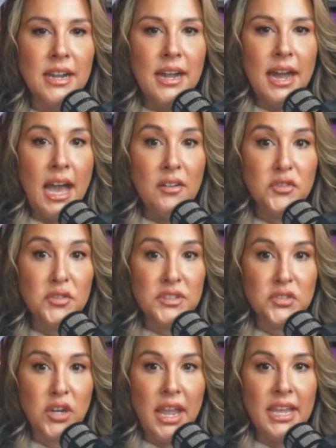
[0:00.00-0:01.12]
after the
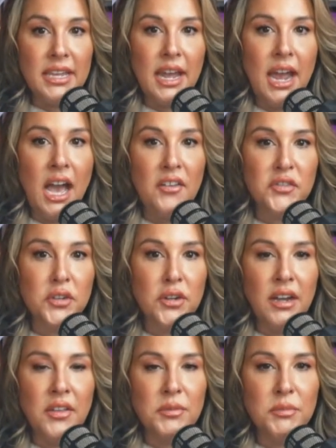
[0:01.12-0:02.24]
strike, after
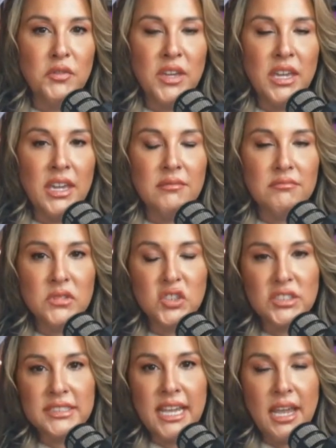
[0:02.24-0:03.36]
the movie
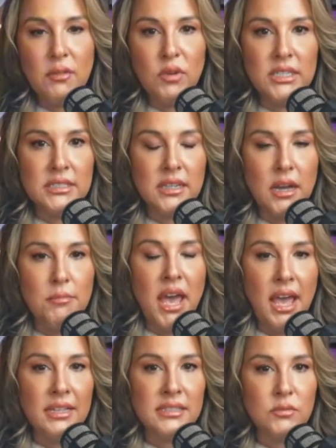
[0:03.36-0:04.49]
she's saying was a
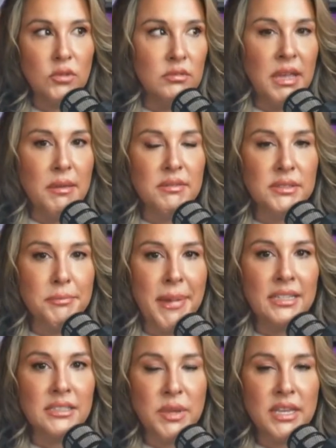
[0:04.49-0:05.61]
mess. Well, maybe it was a
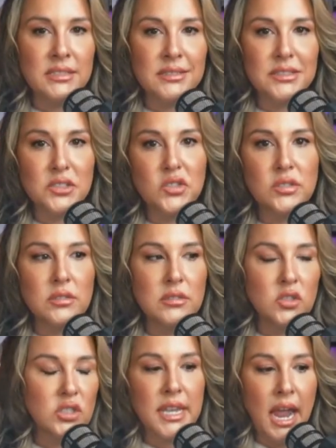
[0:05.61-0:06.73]
mess because
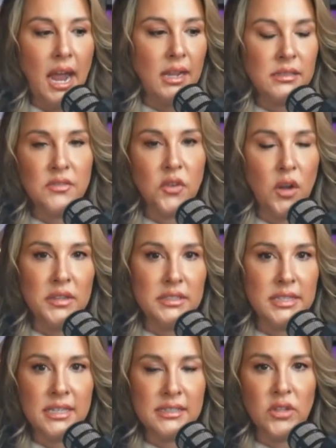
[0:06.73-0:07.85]
she was asking for all these
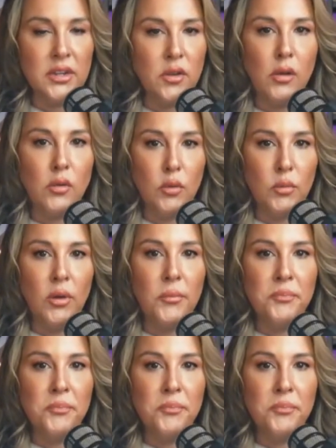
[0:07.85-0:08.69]
things that are not normal.